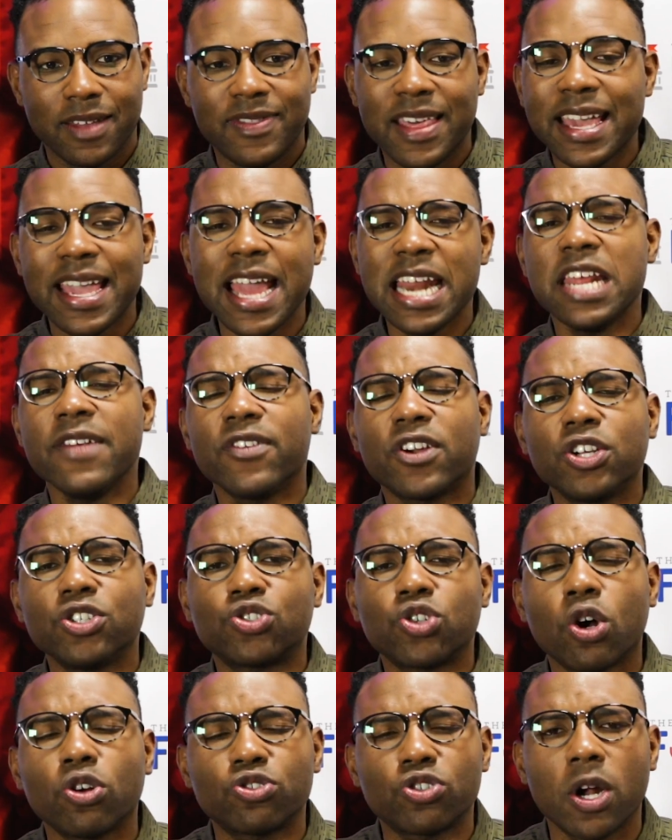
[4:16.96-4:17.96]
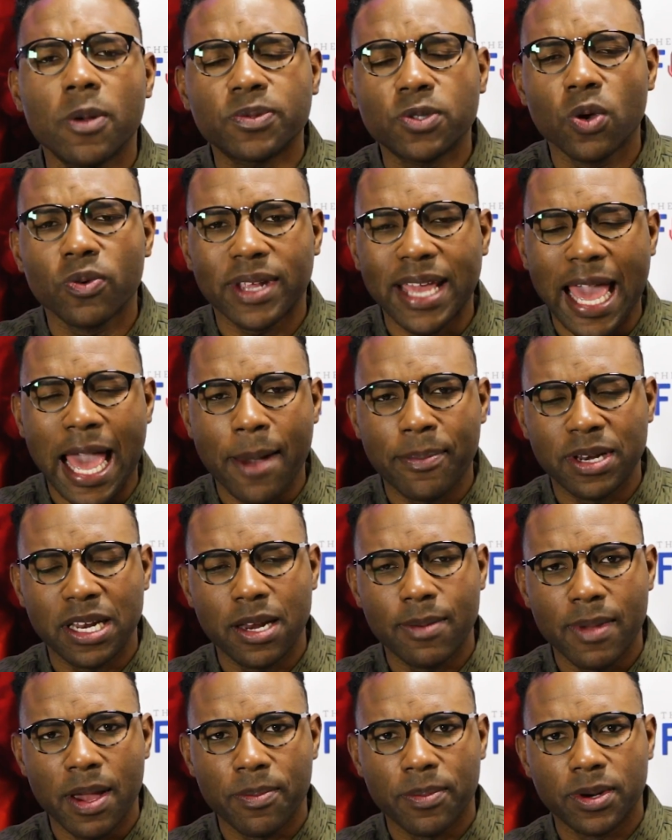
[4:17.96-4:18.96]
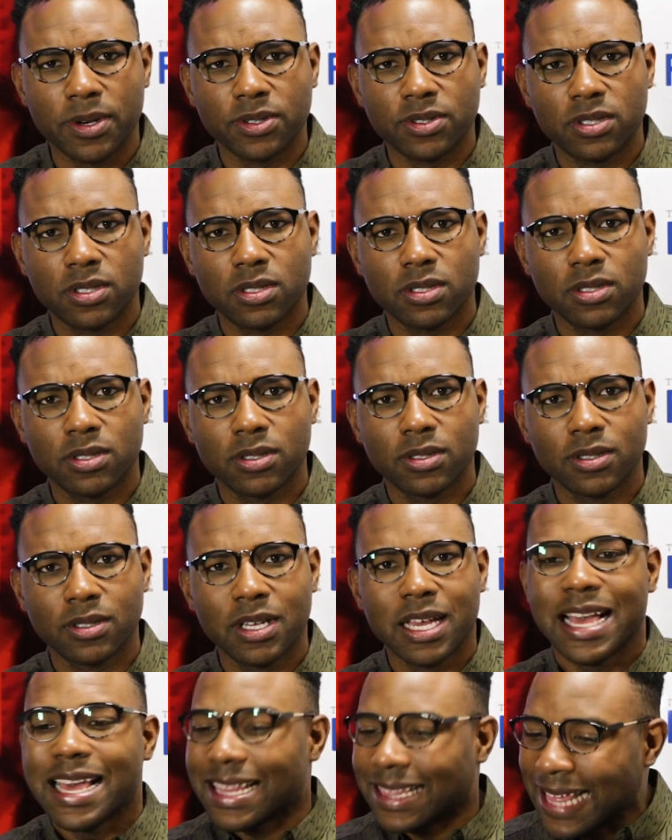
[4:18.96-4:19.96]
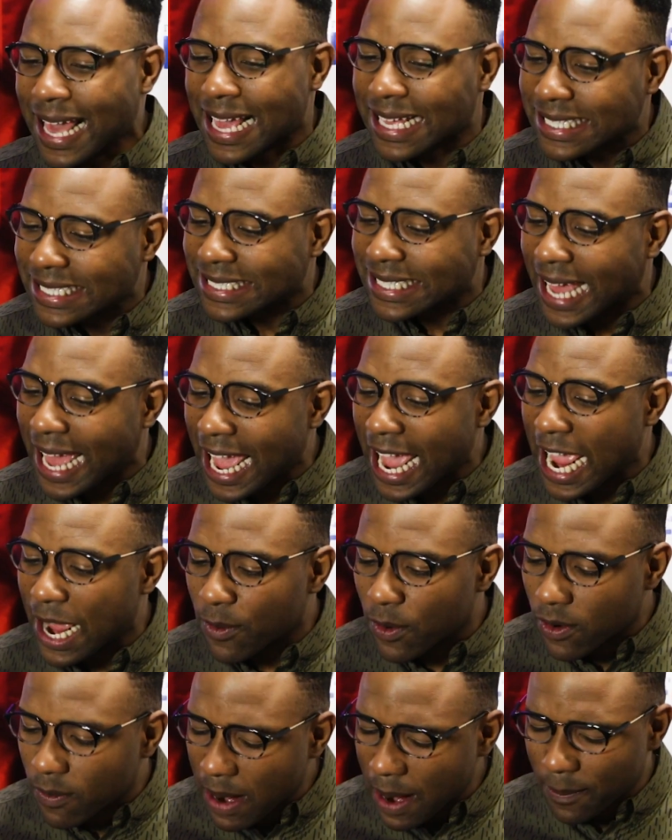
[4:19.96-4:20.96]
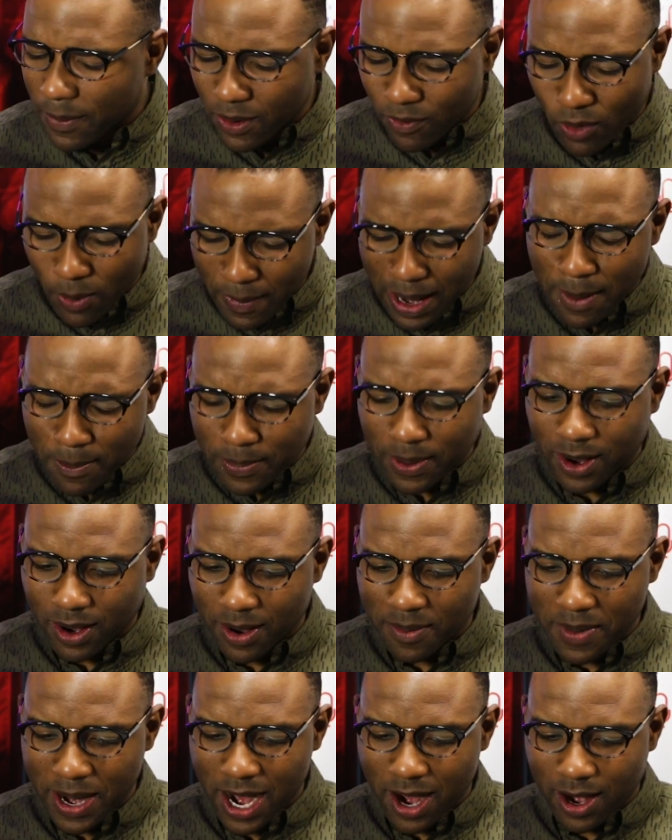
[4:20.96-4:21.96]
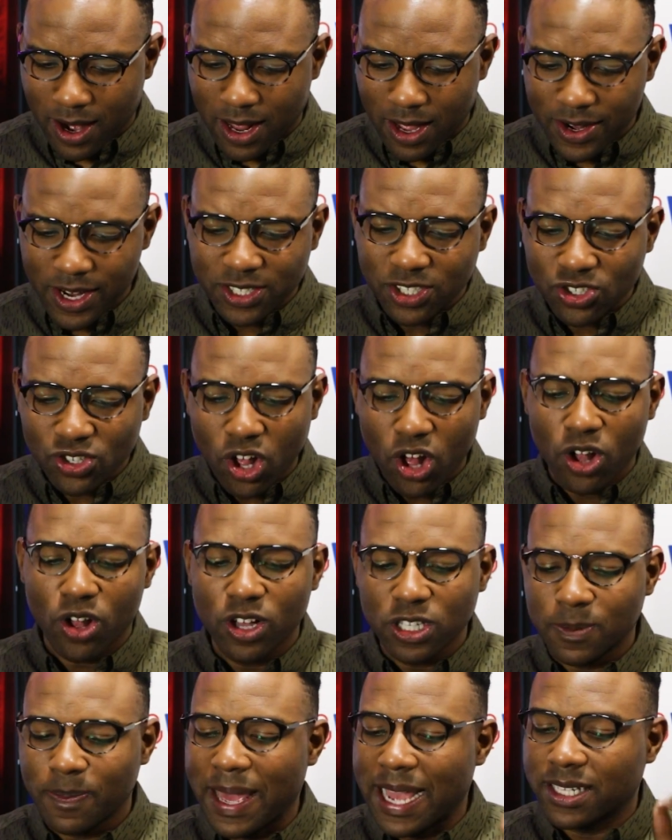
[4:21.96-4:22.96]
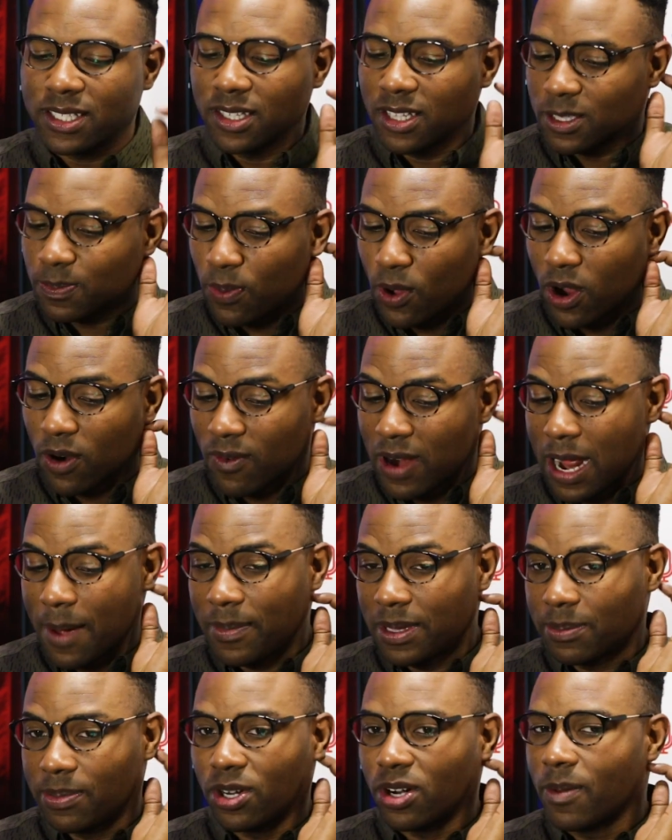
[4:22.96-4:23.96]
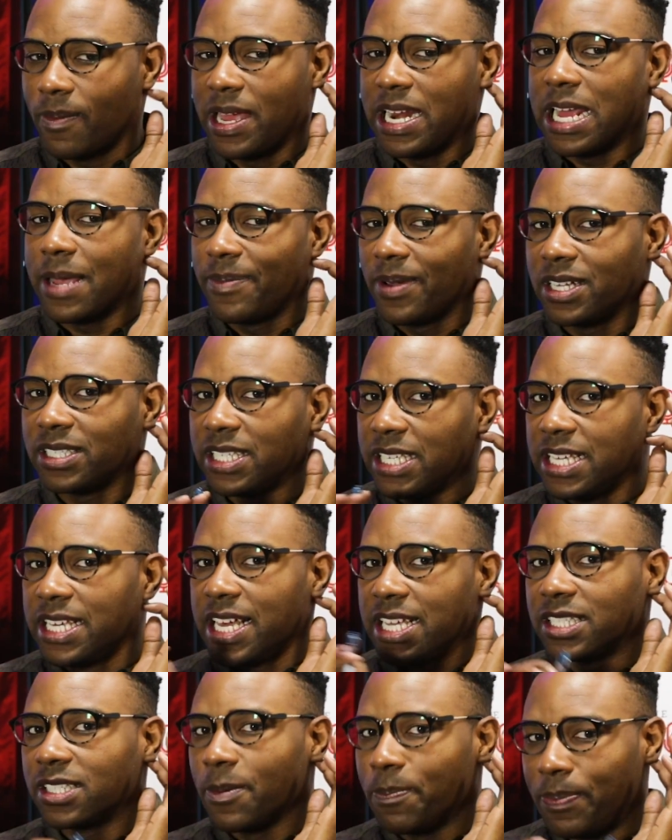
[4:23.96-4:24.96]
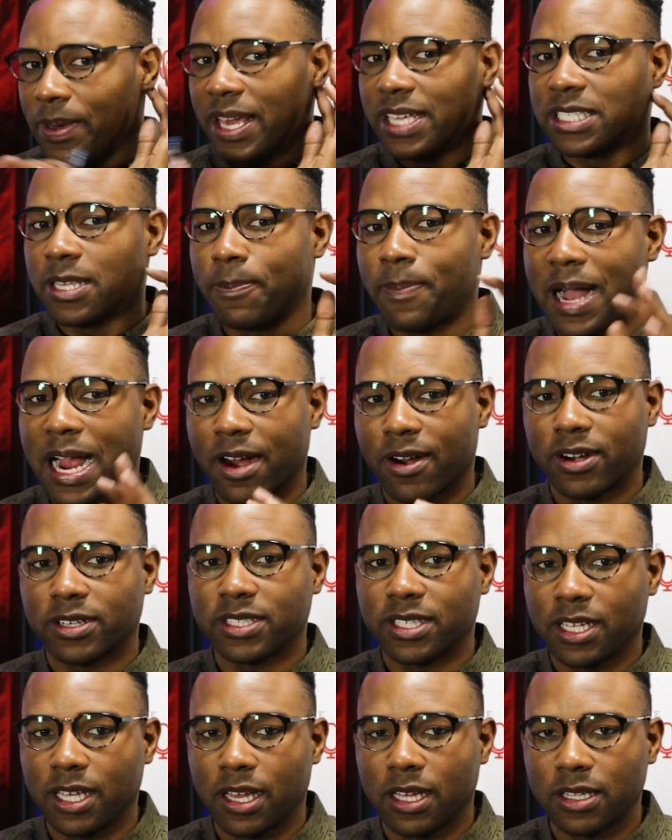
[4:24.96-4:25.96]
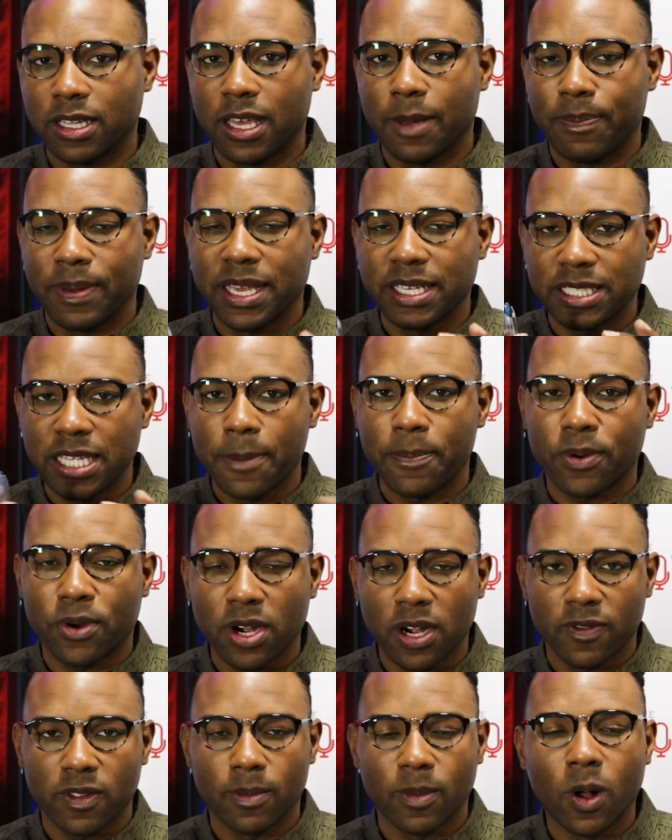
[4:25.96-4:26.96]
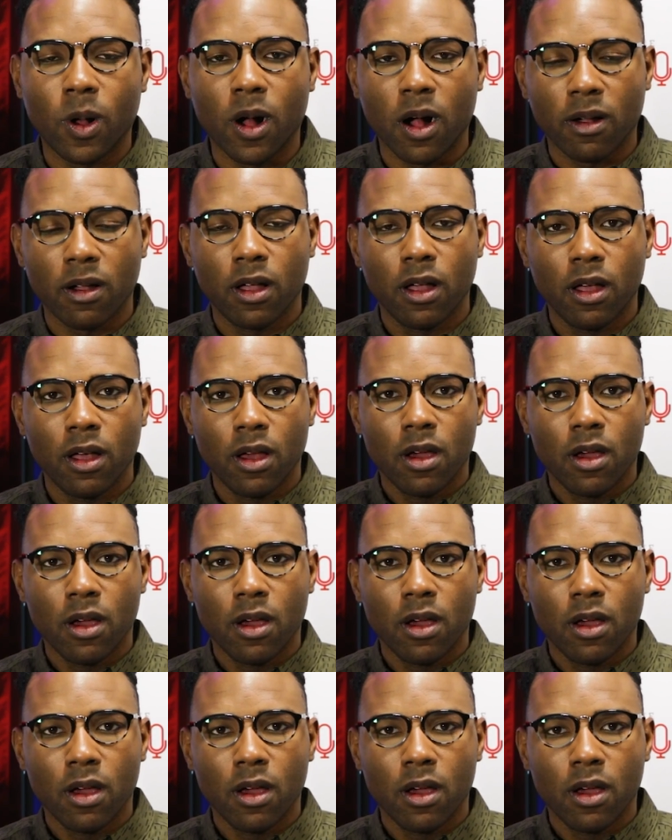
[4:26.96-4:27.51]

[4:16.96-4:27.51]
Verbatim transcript: They can't even control Trump's own cabinet members. They say, well, remember, remember, America, and this is all goes back to this Paul Ryan being the political maniac because he is the biggest hypocrisy, the biggest hypocrite of them all.